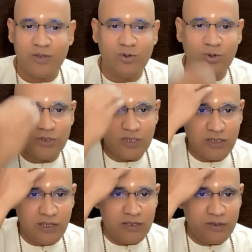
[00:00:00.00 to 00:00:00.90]
You know
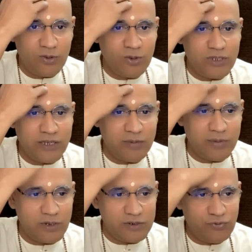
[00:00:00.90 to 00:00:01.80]
the head
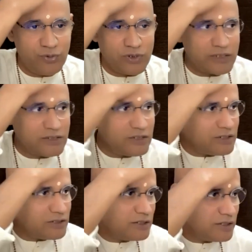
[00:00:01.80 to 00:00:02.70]
because if you touch
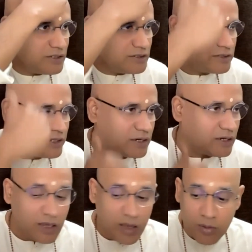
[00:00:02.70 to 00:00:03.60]
it, there.
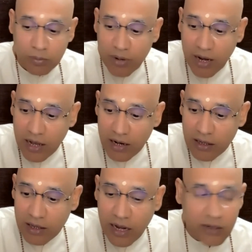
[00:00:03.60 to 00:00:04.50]

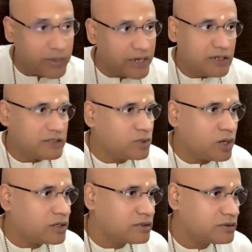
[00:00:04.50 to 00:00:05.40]
Prana and mind is
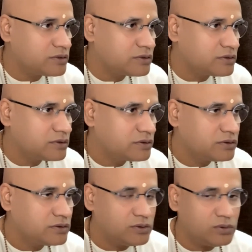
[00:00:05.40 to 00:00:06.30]
not.
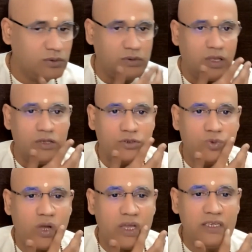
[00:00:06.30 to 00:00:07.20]
So
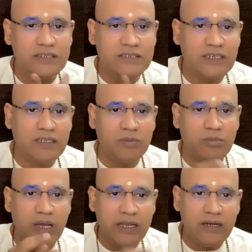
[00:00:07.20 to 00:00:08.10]
why he said the
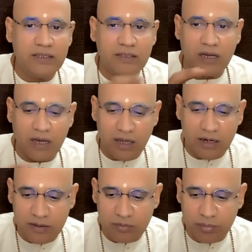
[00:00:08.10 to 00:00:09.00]
mind in the
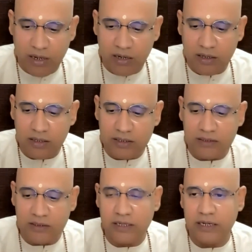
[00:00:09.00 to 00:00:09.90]
heart and prana
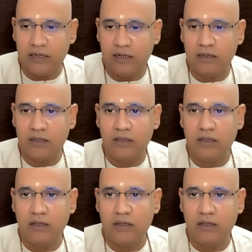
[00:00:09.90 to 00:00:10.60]
in the head?